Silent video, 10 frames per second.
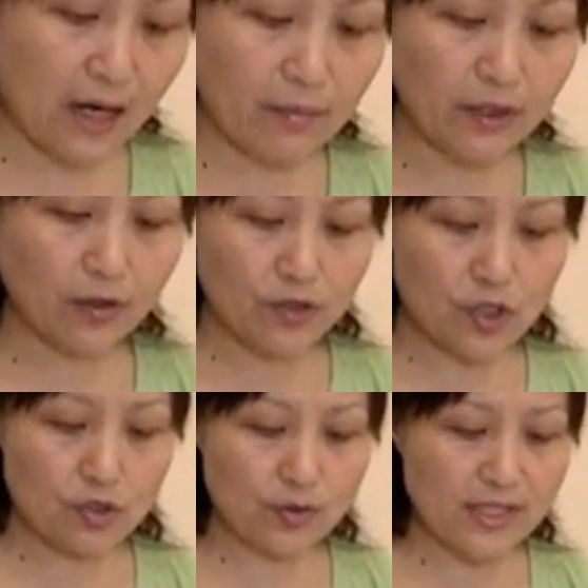I'm going
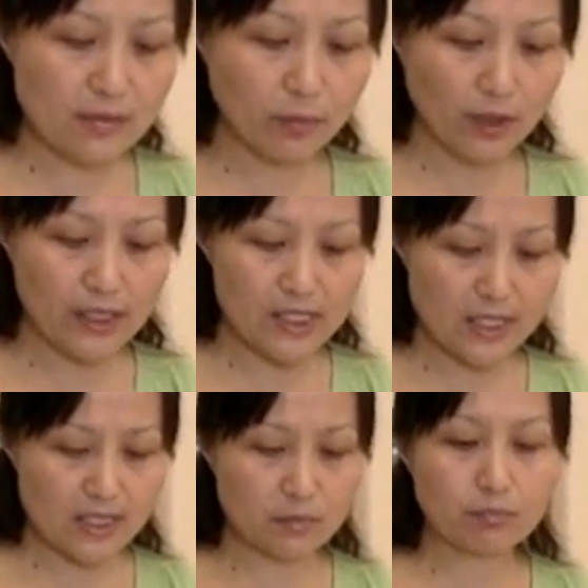to simply
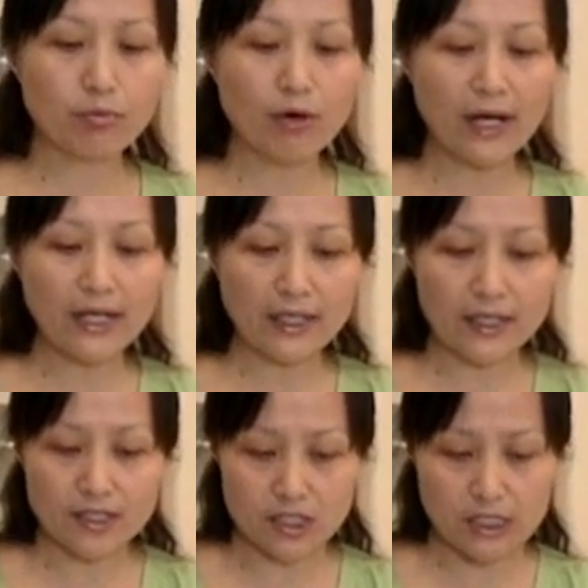just break
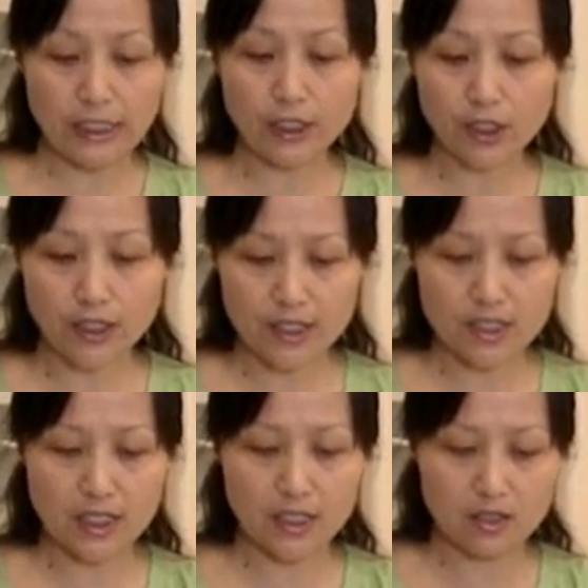it, tear
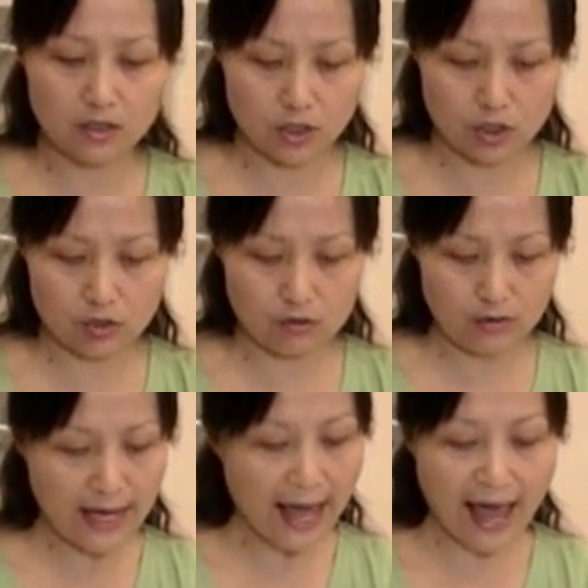it in
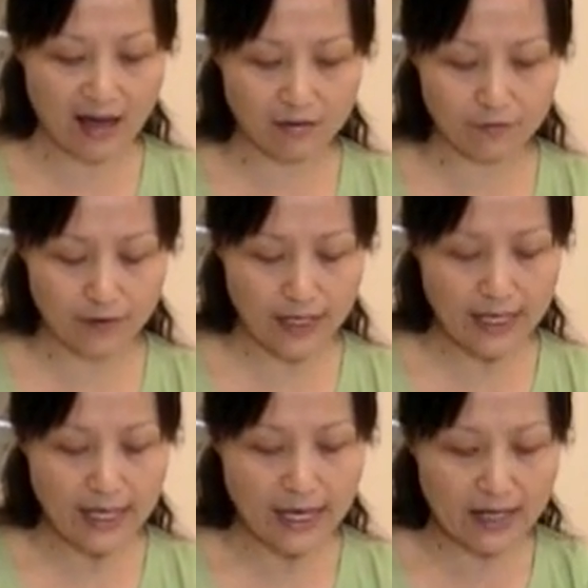half
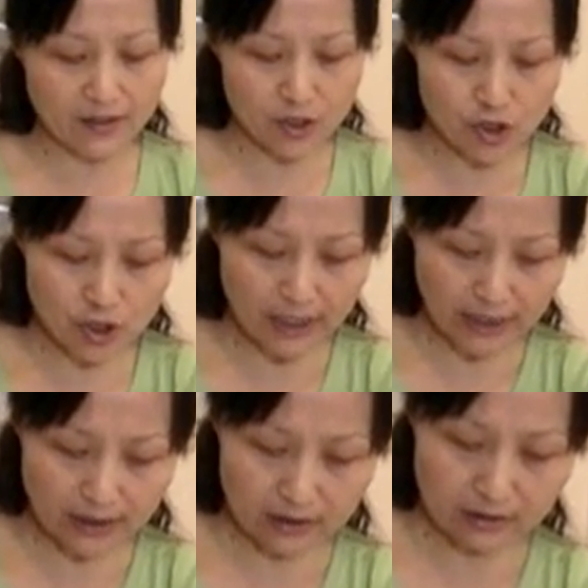and shake